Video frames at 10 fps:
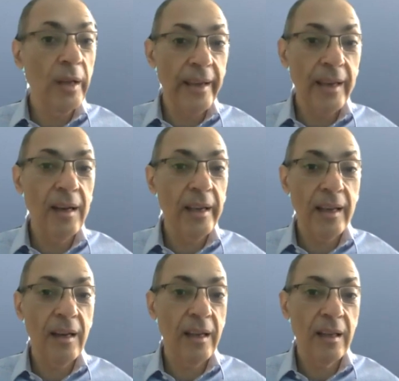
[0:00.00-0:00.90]
again and again
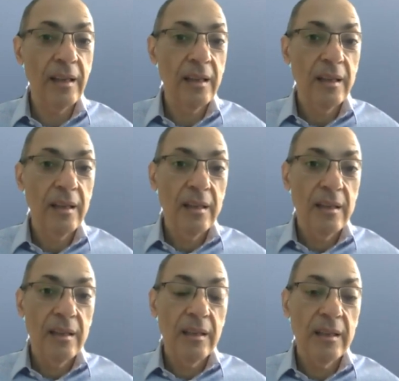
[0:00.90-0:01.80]
and again.
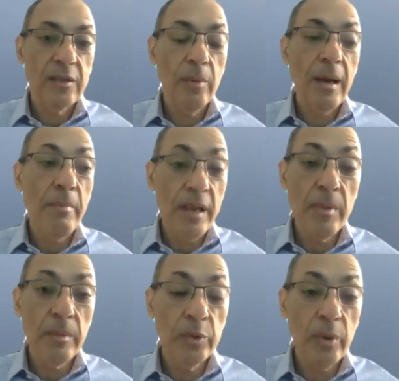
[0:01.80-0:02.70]
So about
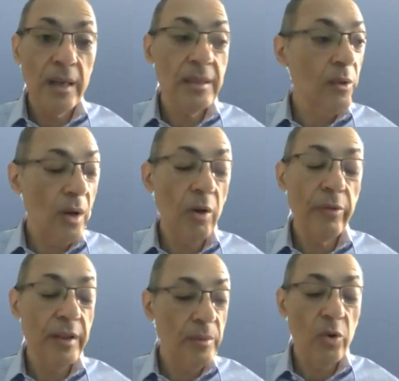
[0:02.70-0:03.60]
minimum twice, and quite
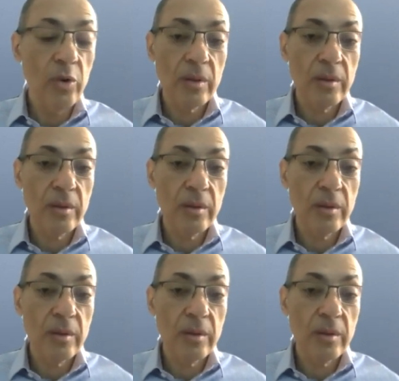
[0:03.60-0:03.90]
often it's more.